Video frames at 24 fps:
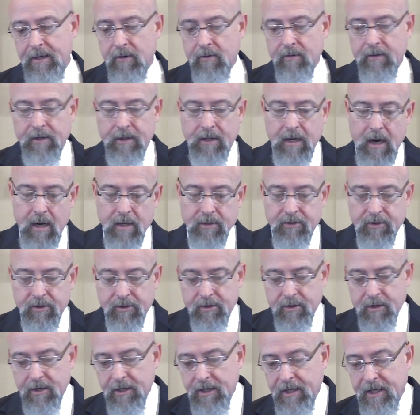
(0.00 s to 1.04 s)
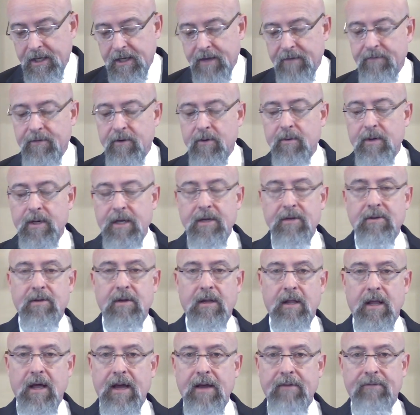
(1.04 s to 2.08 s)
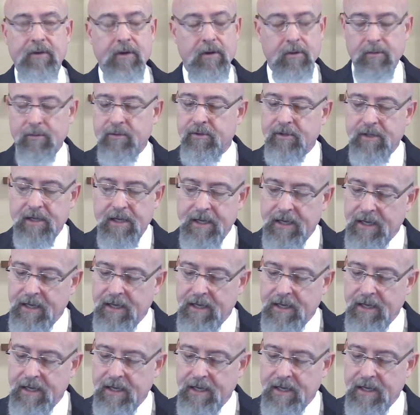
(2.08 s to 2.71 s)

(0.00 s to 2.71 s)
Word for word: or that God's just going to give you an easy life. You don't see